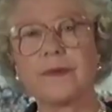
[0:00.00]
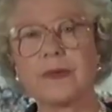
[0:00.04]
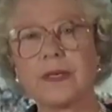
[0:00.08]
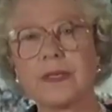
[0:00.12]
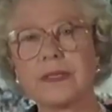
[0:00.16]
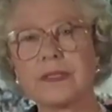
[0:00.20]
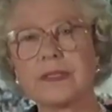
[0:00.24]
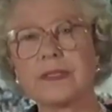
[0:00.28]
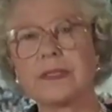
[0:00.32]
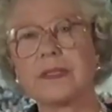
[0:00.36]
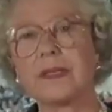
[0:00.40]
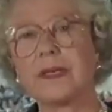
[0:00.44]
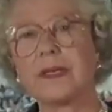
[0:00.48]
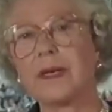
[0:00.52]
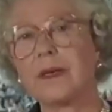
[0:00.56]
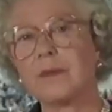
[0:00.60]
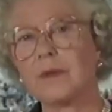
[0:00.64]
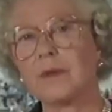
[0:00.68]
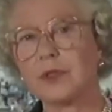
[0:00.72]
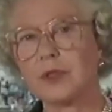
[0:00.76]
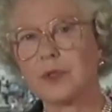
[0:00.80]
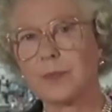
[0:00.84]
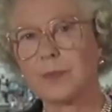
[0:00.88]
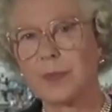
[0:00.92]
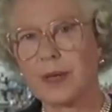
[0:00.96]
First, I
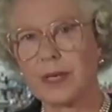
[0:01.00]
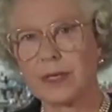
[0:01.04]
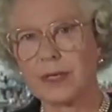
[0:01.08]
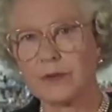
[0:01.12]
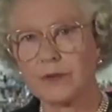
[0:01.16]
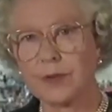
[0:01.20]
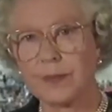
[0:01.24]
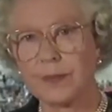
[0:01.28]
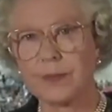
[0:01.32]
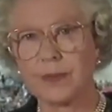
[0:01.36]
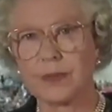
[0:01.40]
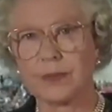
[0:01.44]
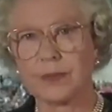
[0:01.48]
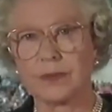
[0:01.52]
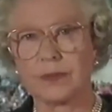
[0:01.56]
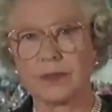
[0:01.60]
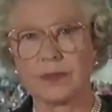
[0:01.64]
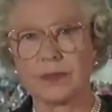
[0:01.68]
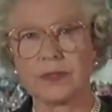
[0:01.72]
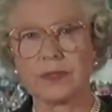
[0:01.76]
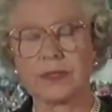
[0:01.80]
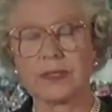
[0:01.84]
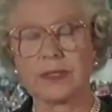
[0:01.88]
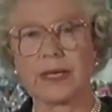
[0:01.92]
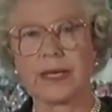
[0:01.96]
want to pay
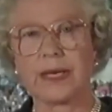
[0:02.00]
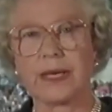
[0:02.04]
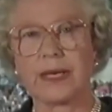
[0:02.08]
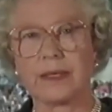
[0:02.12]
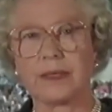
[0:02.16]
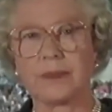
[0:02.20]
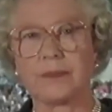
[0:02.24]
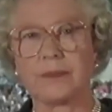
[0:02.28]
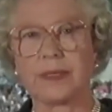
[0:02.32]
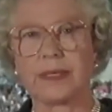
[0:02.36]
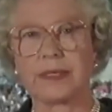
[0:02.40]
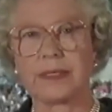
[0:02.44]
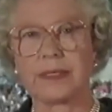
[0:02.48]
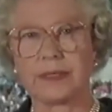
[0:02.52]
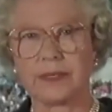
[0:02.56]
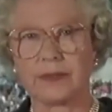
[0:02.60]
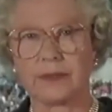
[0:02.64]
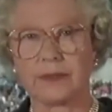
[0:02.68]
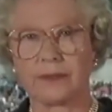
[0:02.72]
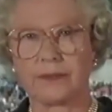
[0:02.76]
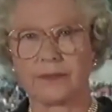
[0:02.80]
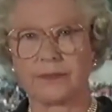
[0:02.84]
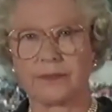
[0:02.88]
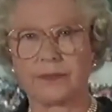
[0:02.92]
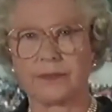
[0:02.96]
tribute to Diana
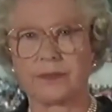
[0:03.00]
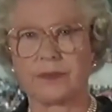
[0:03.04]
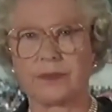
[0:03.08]
myself.